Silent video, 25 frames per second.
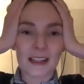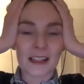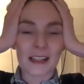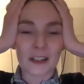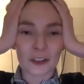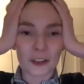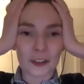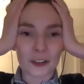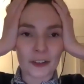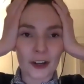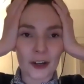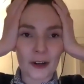in
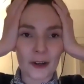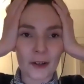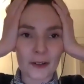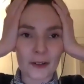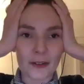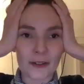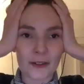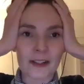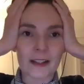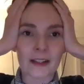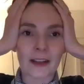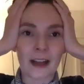your
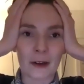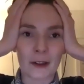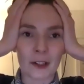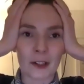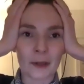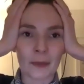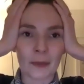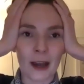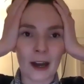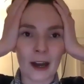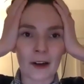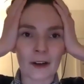nose and out
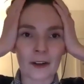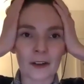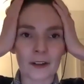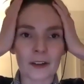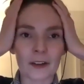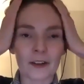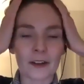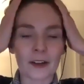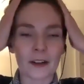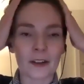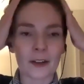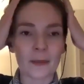your
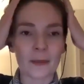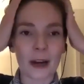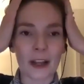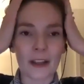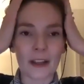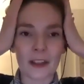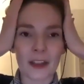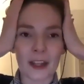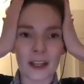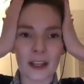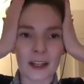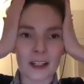mouth. On the
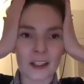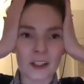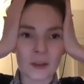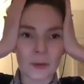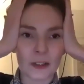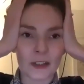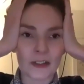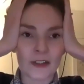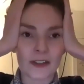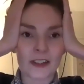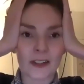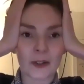breath in, I just
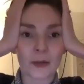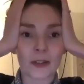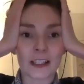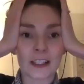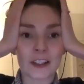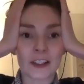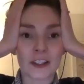want you to squeeze